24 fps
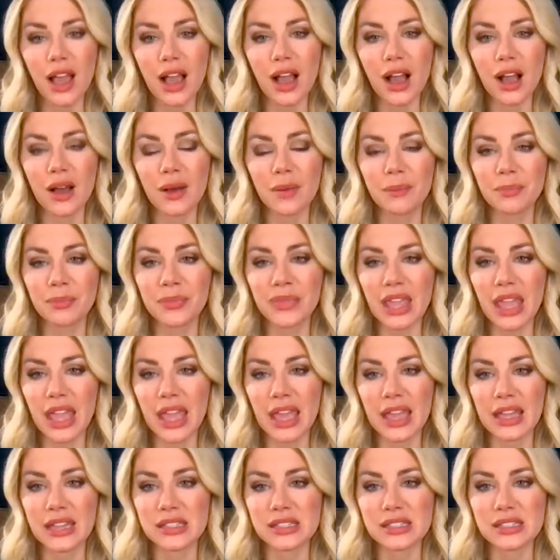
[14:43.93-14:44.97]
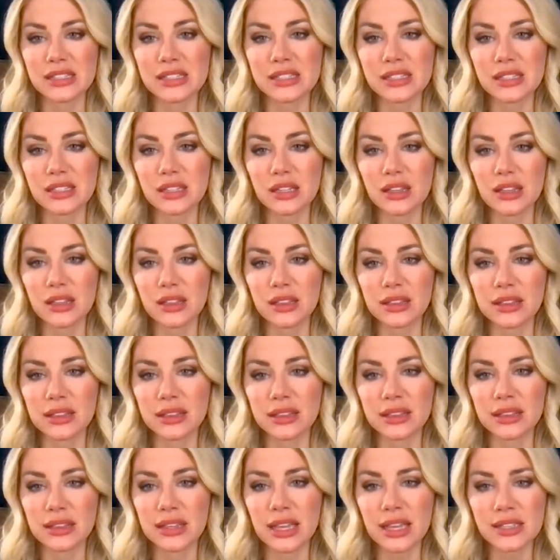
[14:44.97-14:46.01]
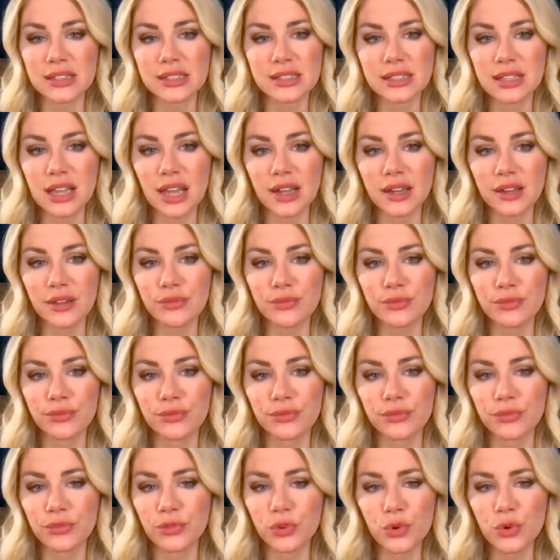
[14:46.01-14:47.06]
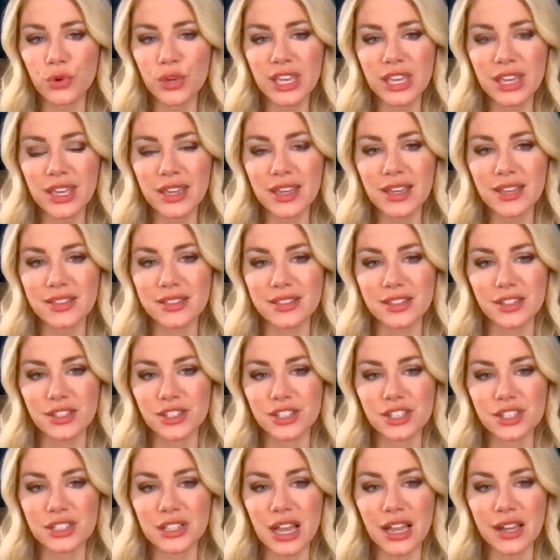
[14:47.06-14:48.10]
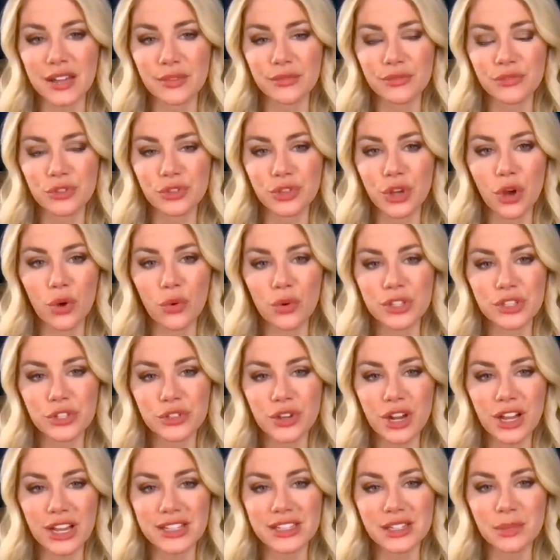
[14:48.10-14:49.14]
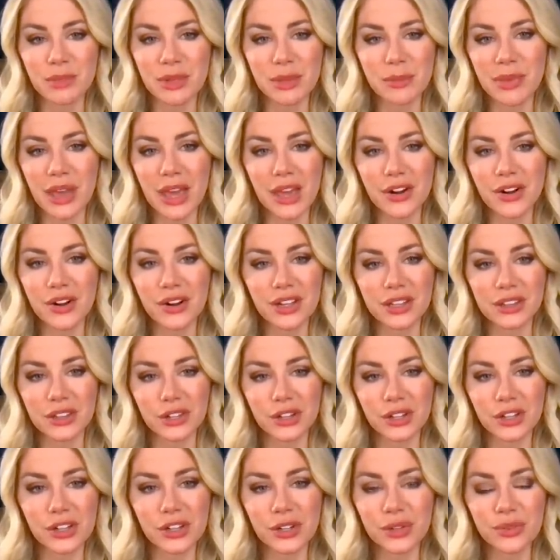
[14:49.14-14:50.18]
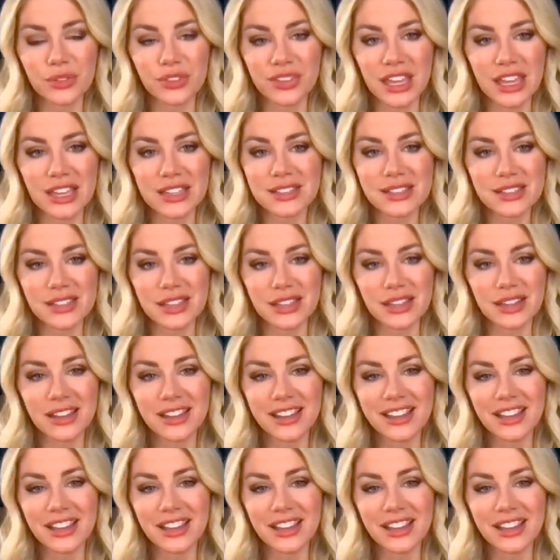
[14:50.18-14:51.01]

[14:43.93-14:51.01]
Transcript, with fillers: Um, and that's kind of who he is, is just kind of always trying to be better and learn new things and